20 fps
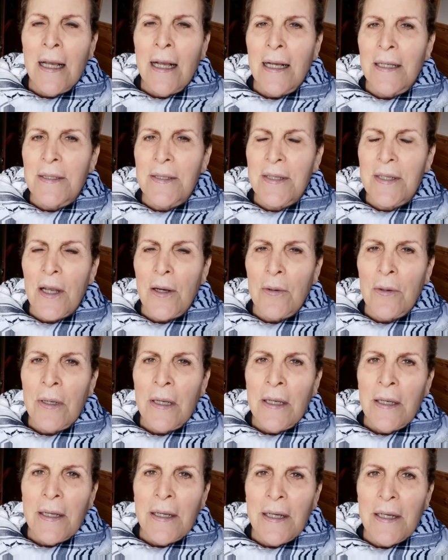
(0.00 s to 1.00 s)
And
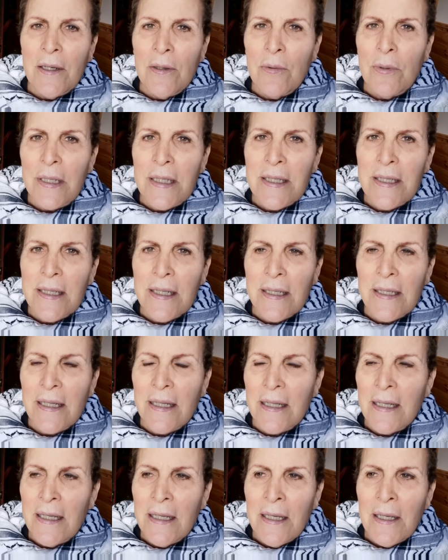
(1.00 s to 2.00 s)
so here we
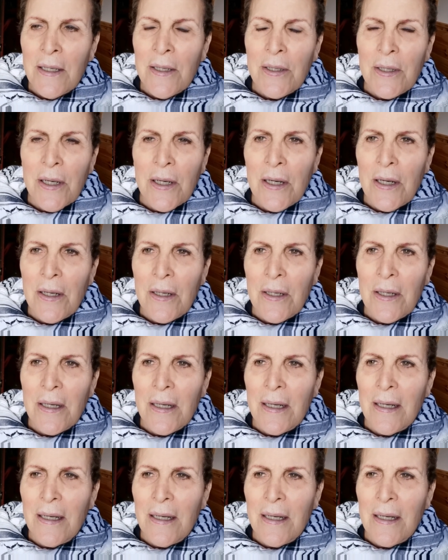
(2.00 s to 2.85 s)
see, you know,